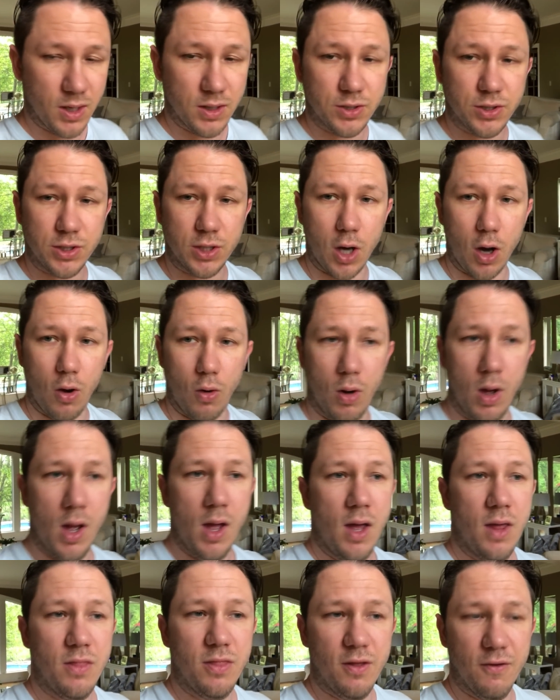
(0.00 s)
So
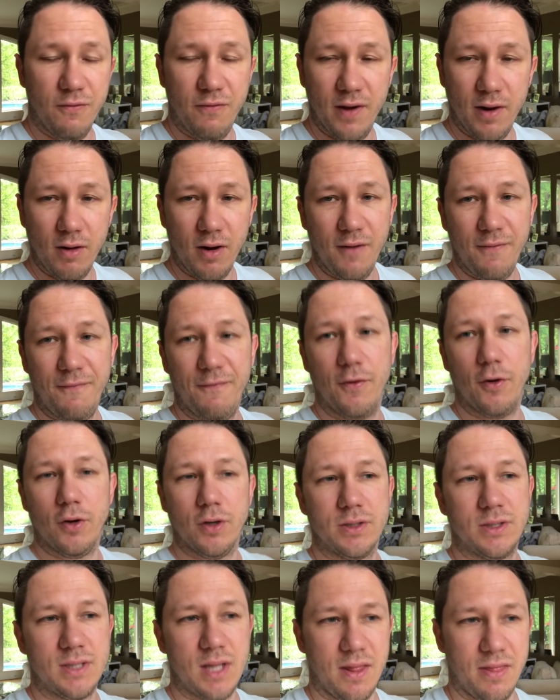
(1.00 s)
the very
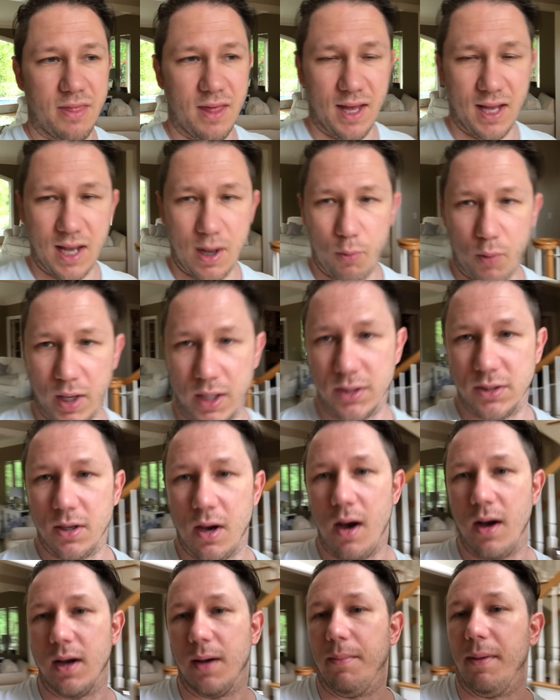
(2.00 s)
first thing I want to
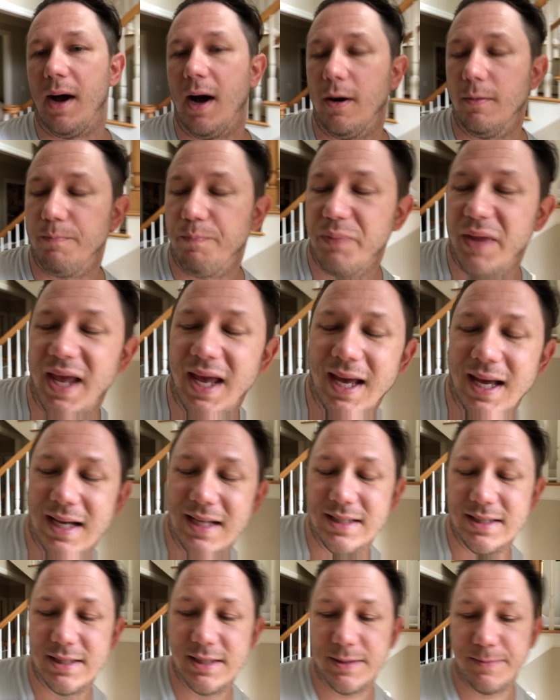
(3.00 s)
talk about
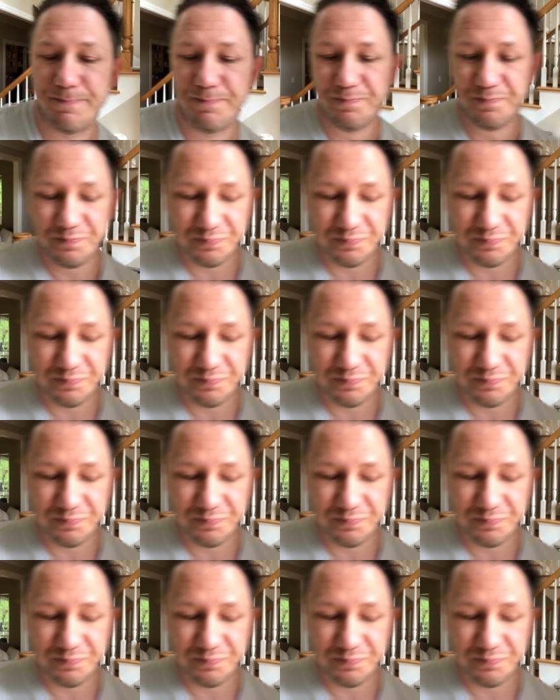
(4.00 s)
is